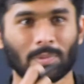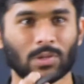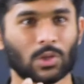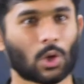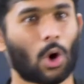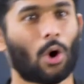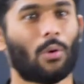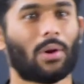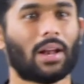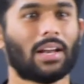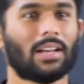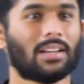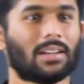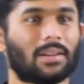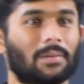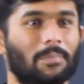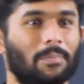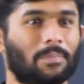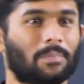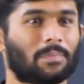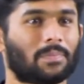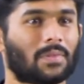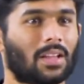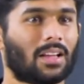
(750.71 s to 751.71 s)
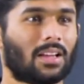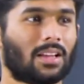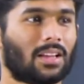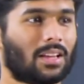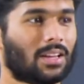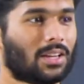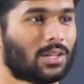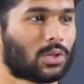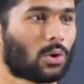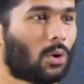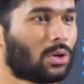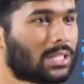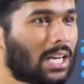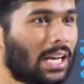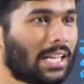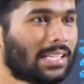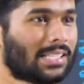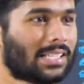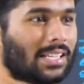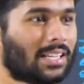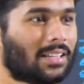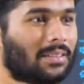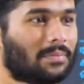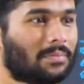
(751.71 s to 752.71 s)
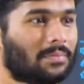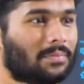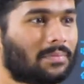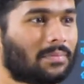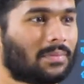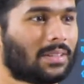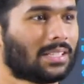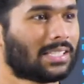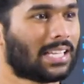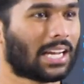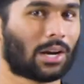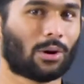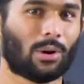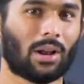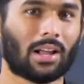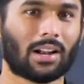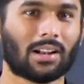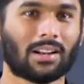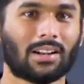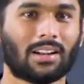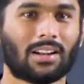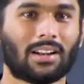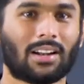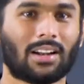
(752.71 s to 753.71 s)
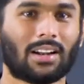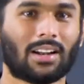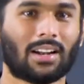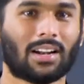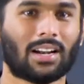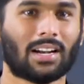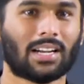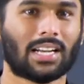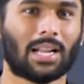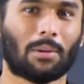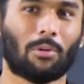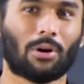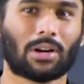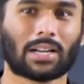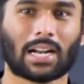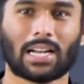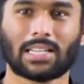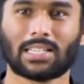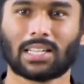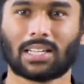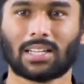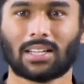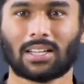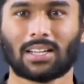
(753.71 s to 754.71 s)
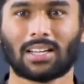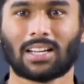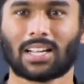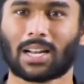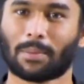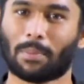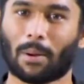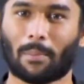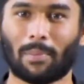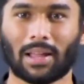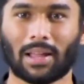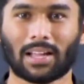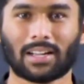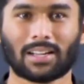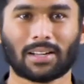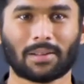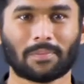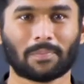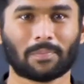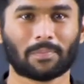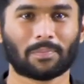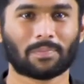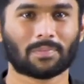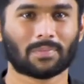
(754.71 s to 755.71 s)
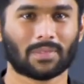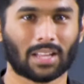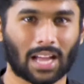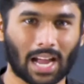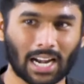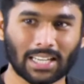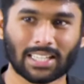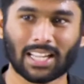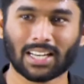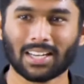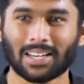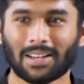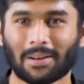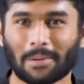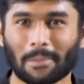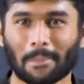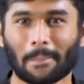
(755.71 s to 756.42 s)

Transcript: Sovereign, socialist, secular, democratic, republic. And then